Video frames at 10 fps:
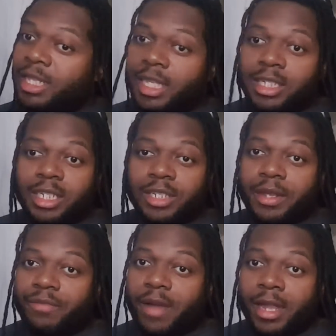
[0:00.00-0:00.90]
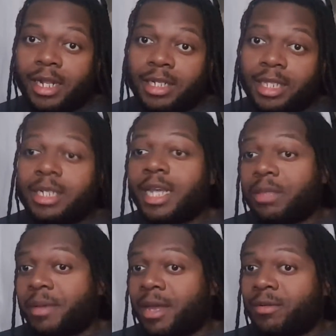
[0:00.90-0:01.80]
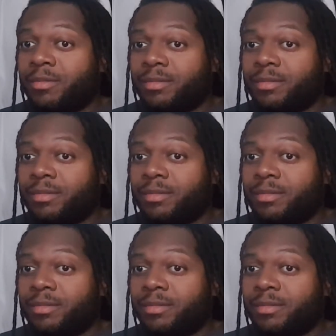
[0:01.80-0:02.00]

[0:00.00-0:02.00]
let's just get right into the Death Battle.